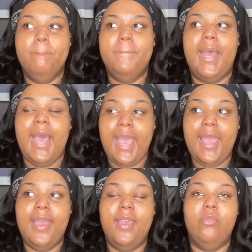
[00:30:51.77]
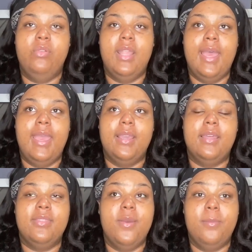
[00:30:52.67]
I have
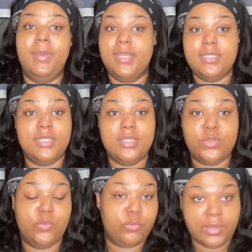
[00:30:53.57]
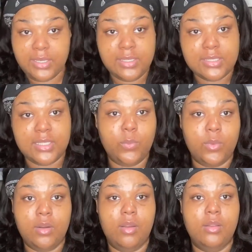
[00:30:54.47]
like the bestest friends in the
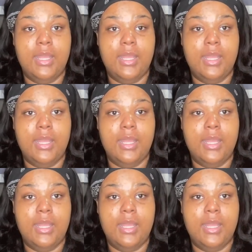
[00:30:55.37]
world.